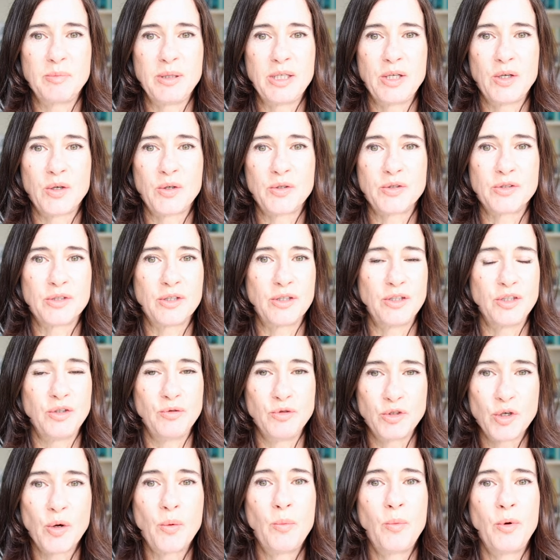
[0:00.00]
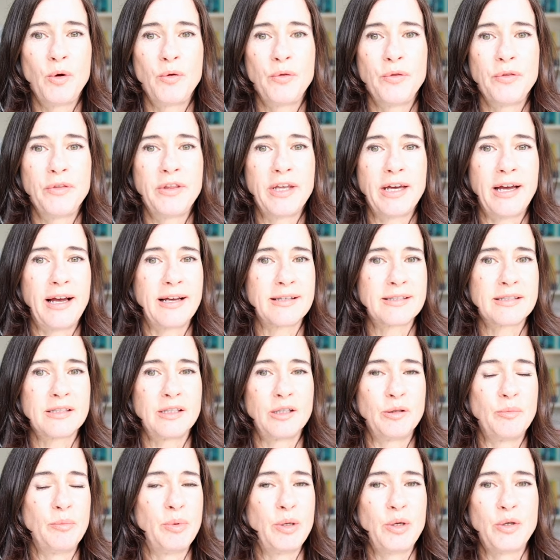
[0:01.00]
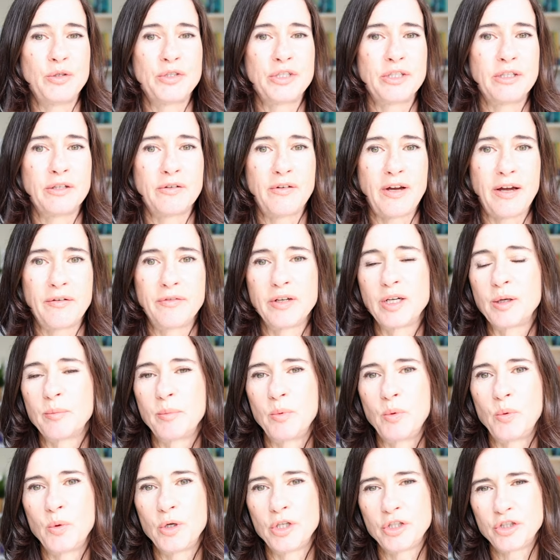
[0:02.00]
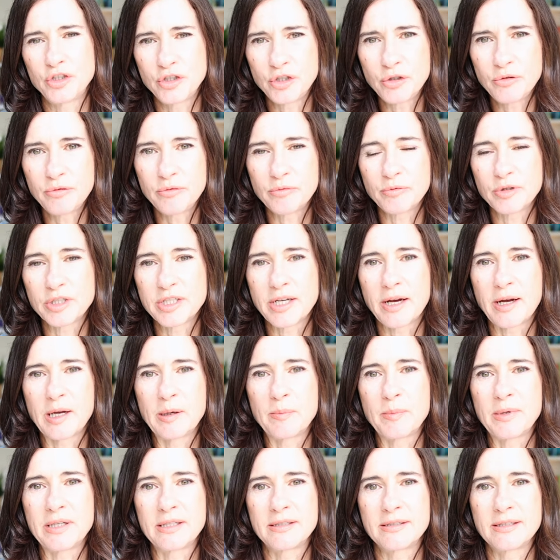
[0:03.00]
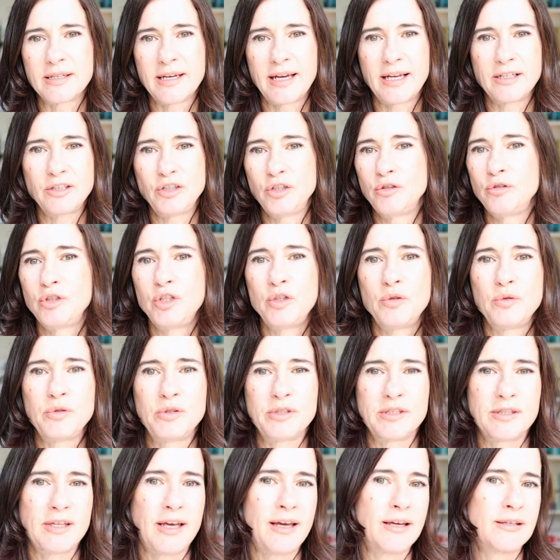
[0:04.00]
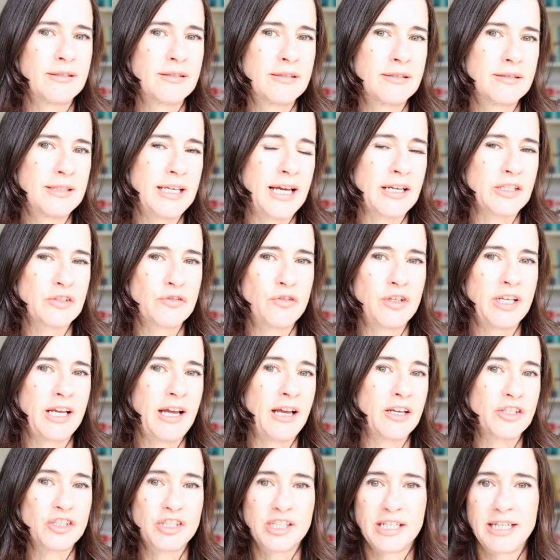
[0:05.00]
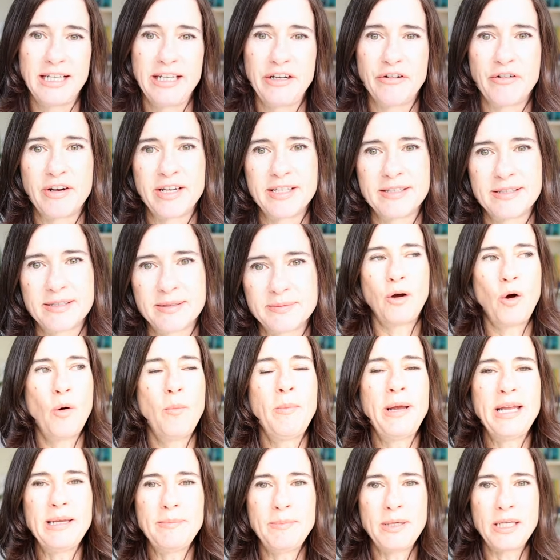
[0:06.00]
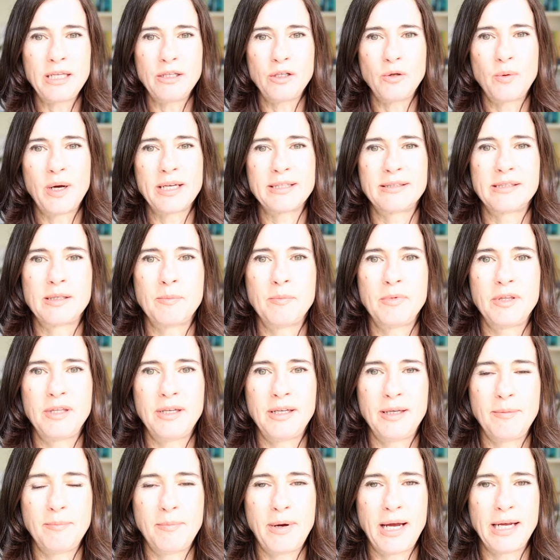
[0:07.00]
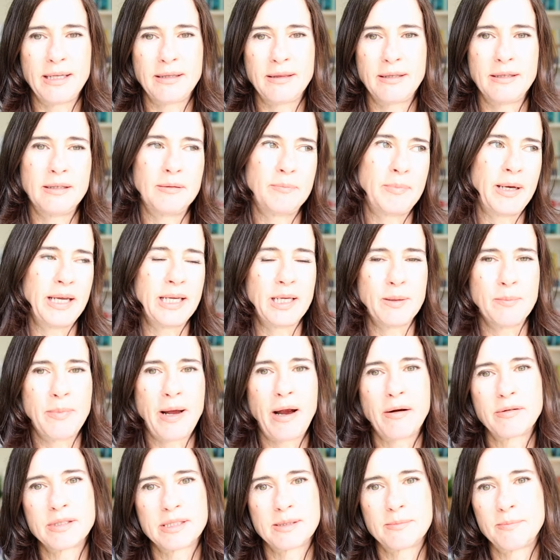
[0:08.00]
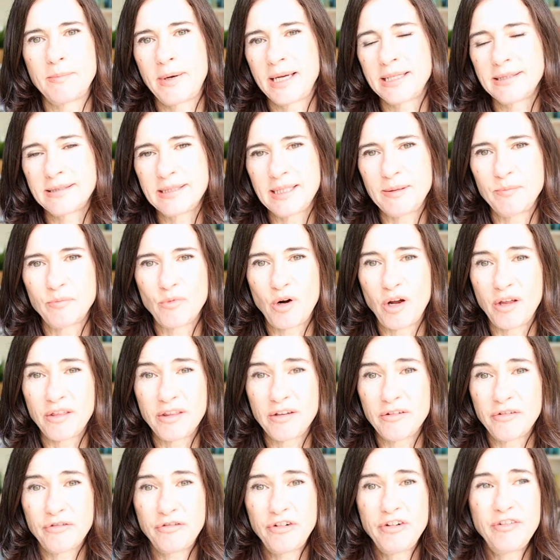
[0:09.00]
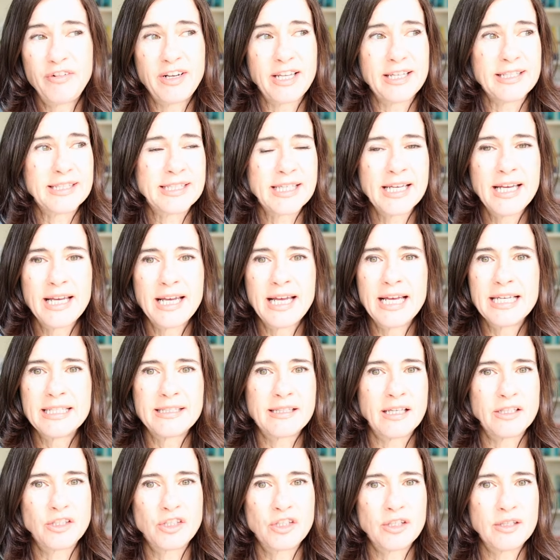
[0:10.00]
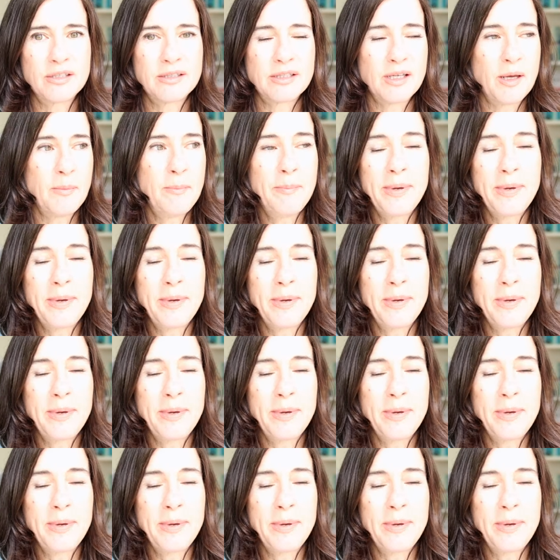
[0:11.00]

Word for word: because you don't want the hassle and burden of having a mortgage during retirement and you use that tax free cash to clear it. Or maybe you had something in mind that by comparison might seem rather frivolous, such as a